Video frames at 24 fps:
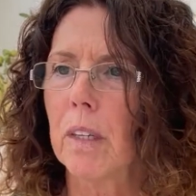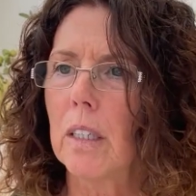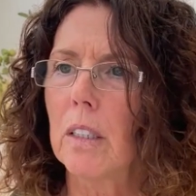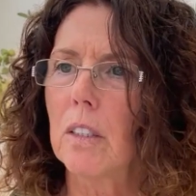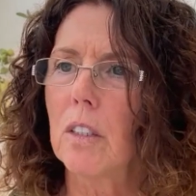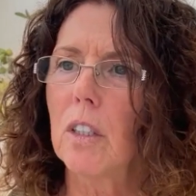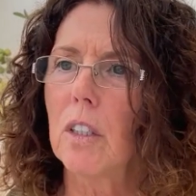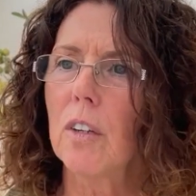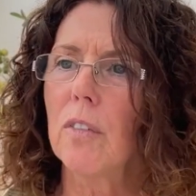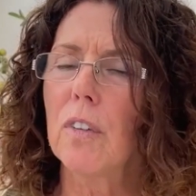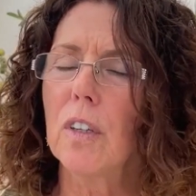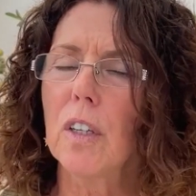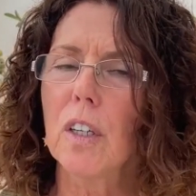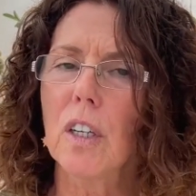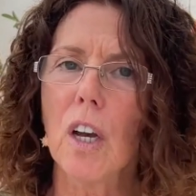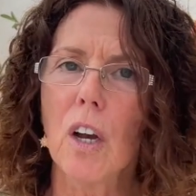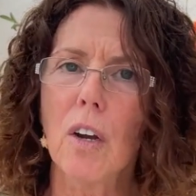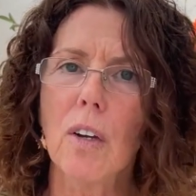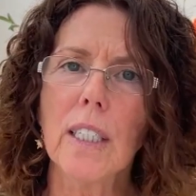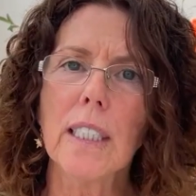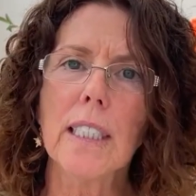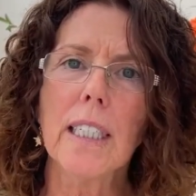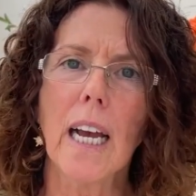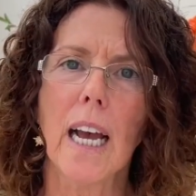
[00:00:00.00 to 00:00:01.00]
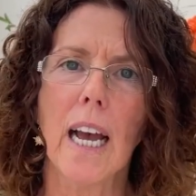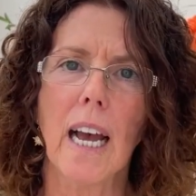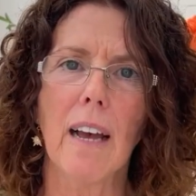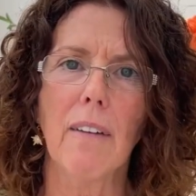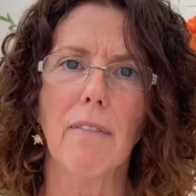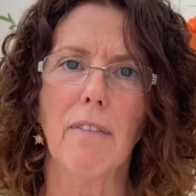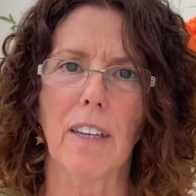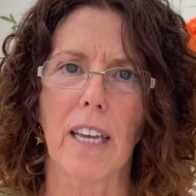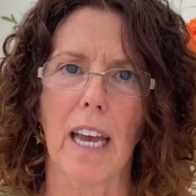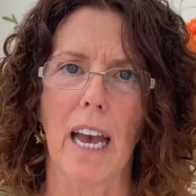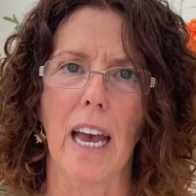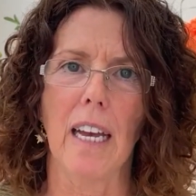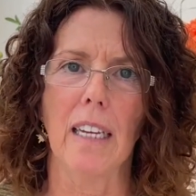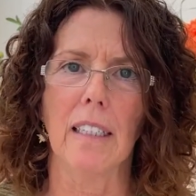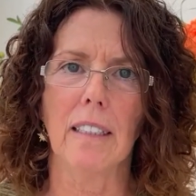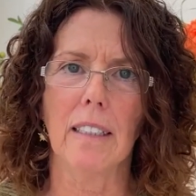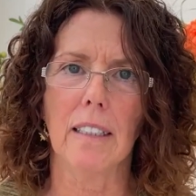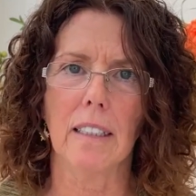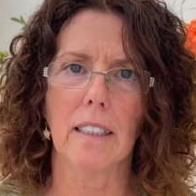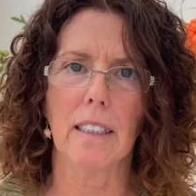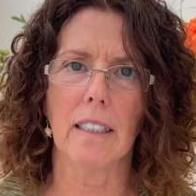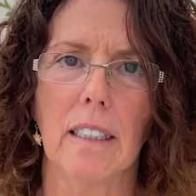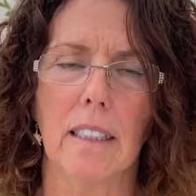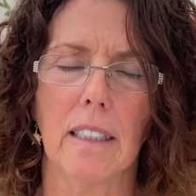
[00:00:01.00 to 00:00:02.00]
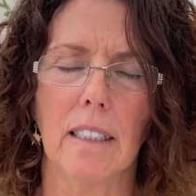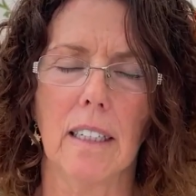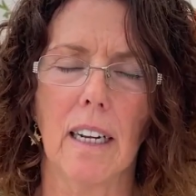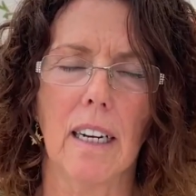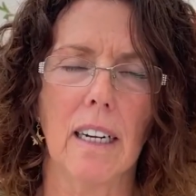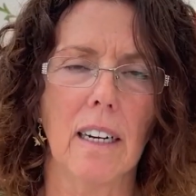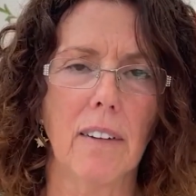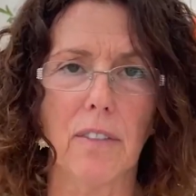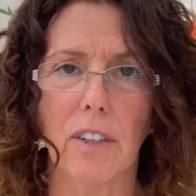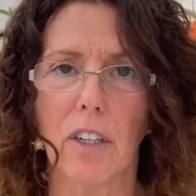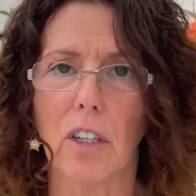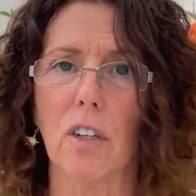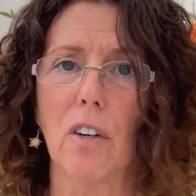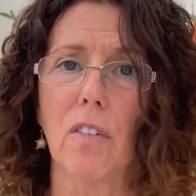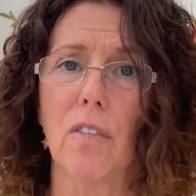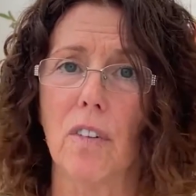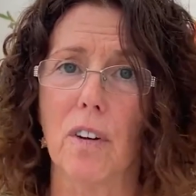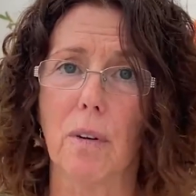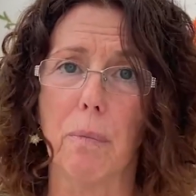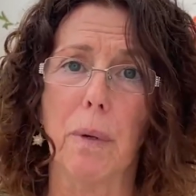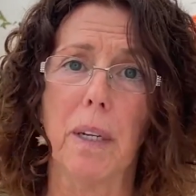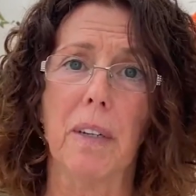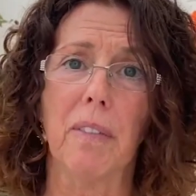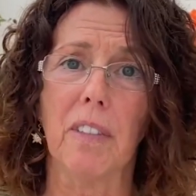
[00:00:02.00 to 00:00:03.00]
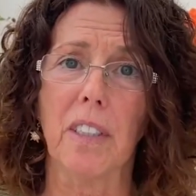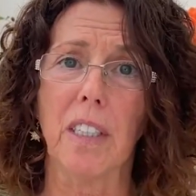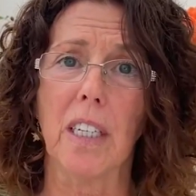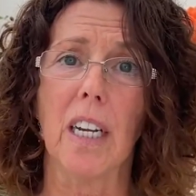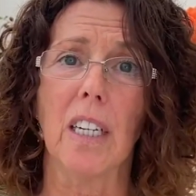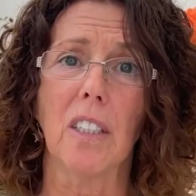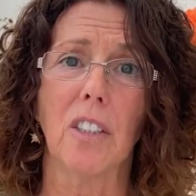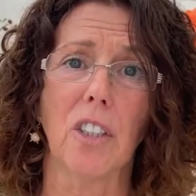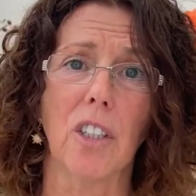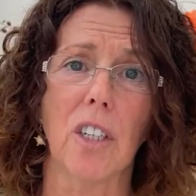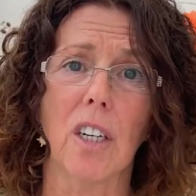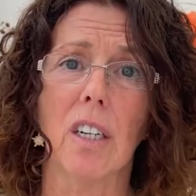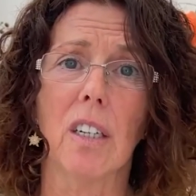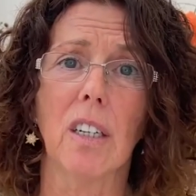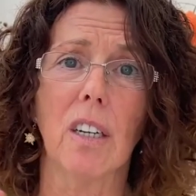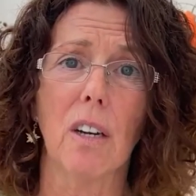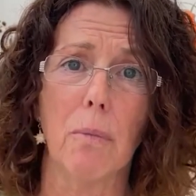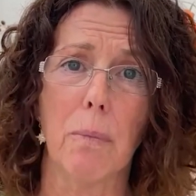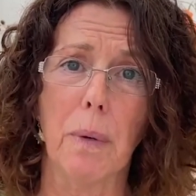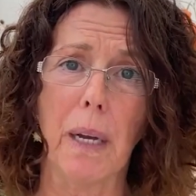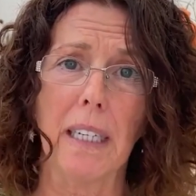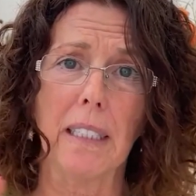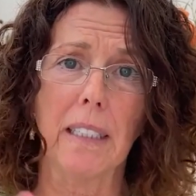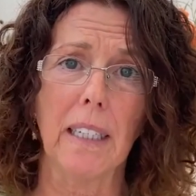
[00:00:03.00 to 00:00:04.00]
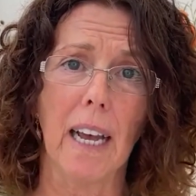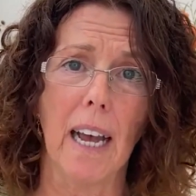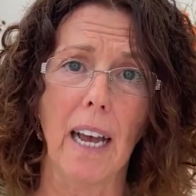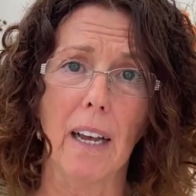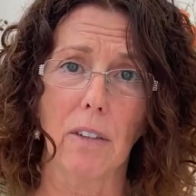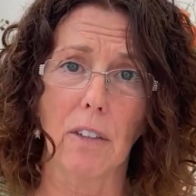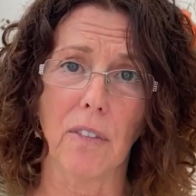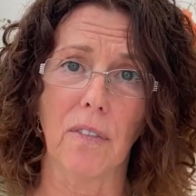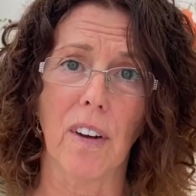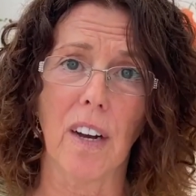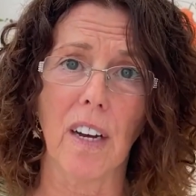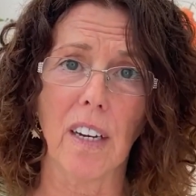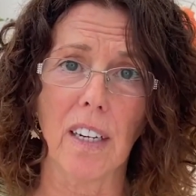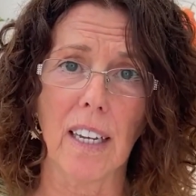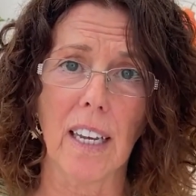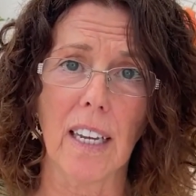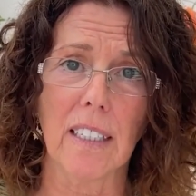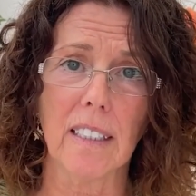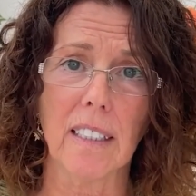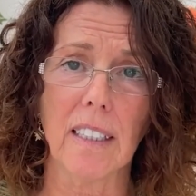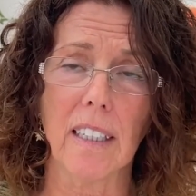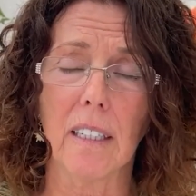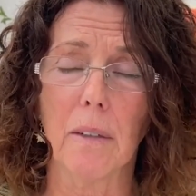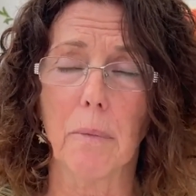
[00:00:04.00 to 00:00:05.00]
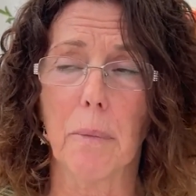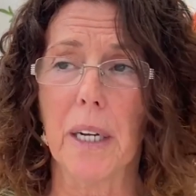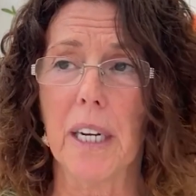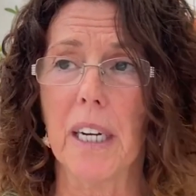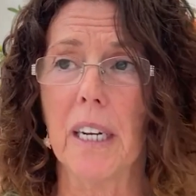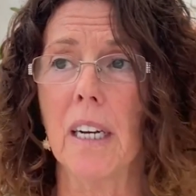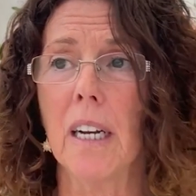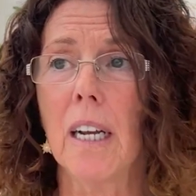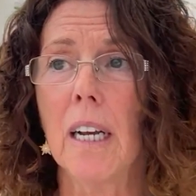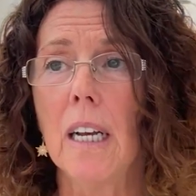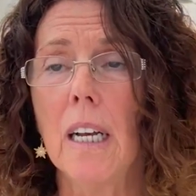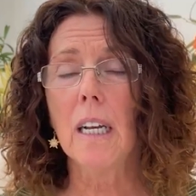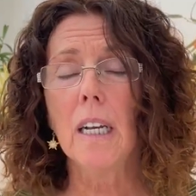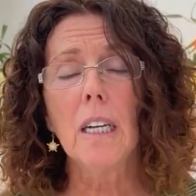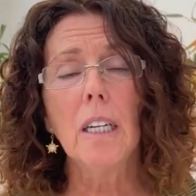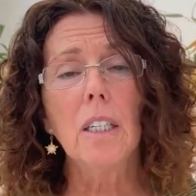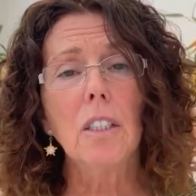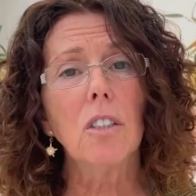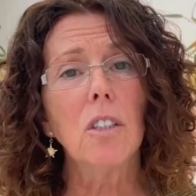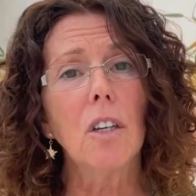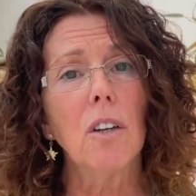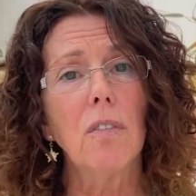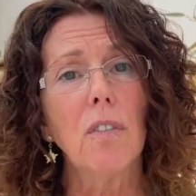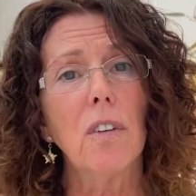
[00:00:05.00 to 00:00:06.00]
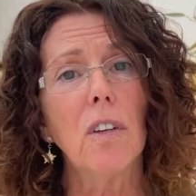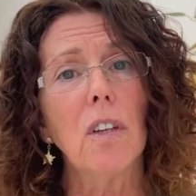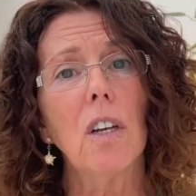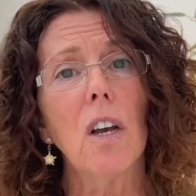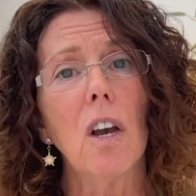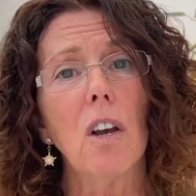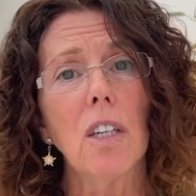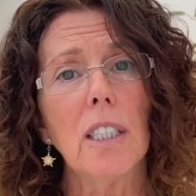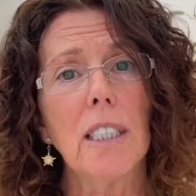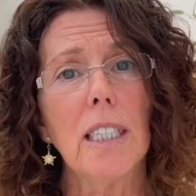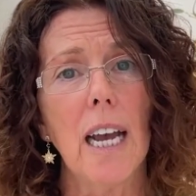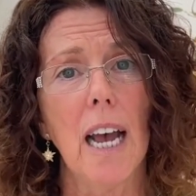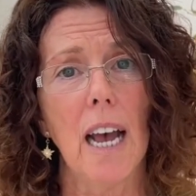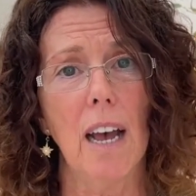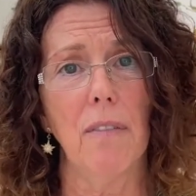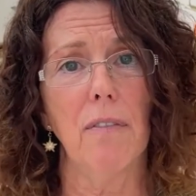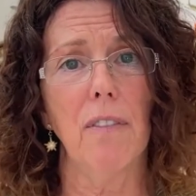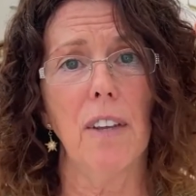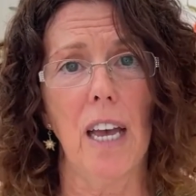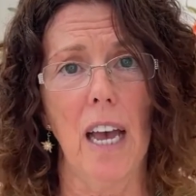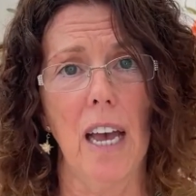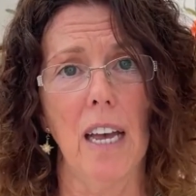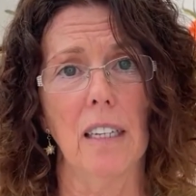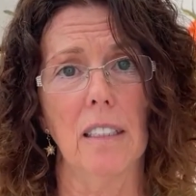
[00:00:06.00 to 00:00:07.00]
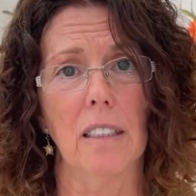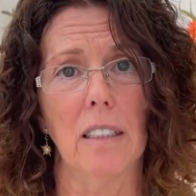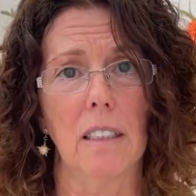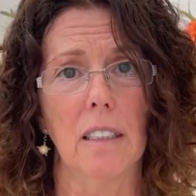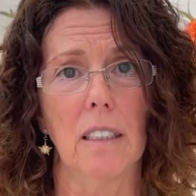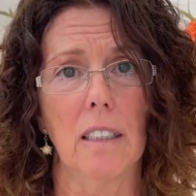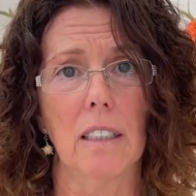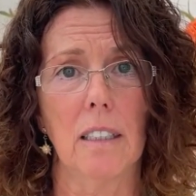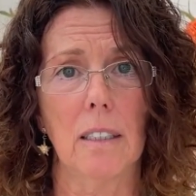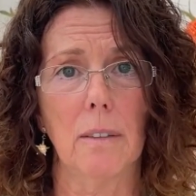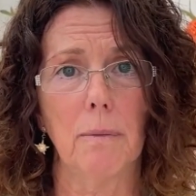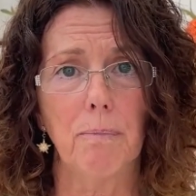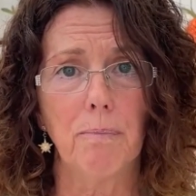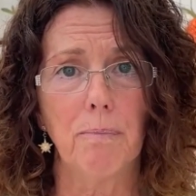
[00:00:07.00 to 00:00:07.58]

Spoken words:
So if you're going to have guests, and I've gone off on a bit of a tangent, I'll go back to how to find guests in a minute. So if you're going to have guests,